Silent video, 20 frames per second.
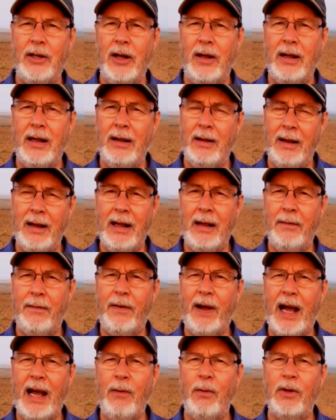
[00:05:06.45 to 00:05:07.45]

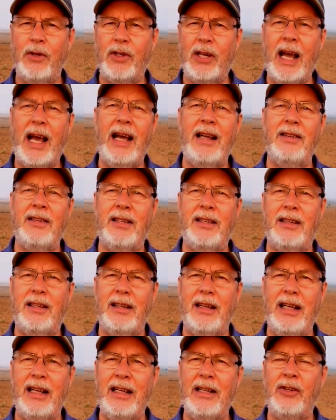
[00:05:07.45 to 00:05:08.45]
If I was
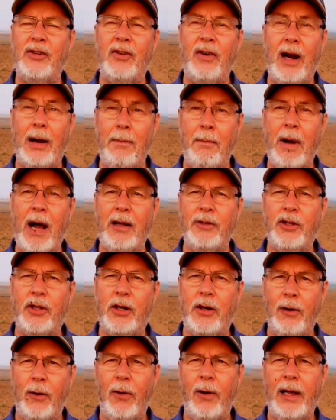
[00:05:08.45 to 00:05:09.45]
asked, Israel
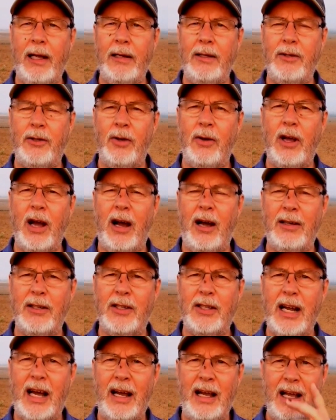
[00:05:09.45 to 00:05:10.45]
must go into
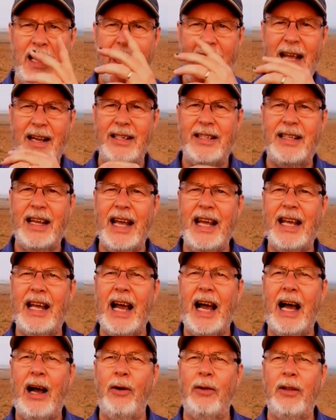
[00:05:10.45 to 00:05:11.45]
Gaza and
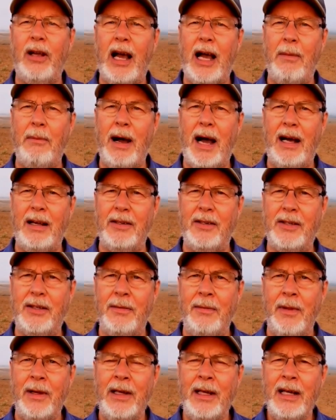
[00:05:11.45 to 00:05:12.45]
take out
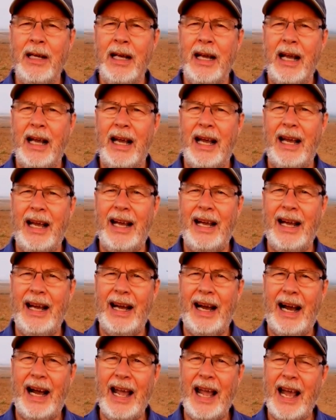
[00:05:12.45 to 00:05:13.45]
Hamas.
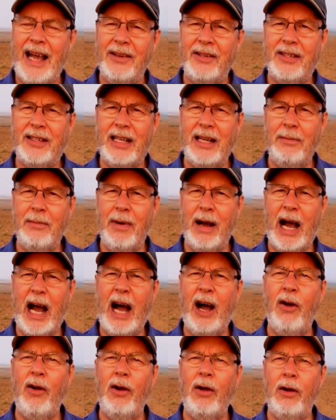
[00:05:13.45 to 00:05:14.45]
Uh, I asked him
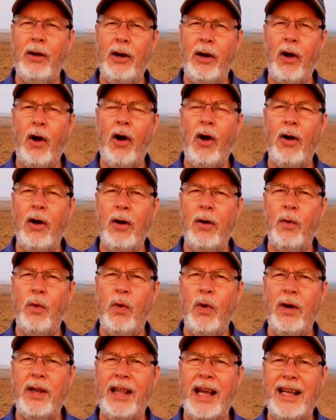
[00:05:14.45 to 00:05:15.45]
how long
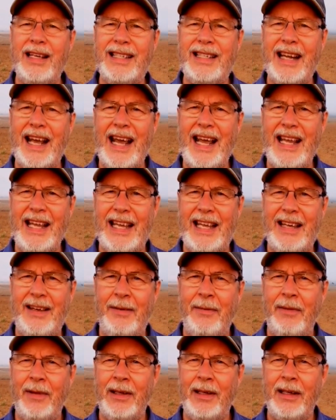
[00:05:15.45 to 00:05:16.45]
would that take?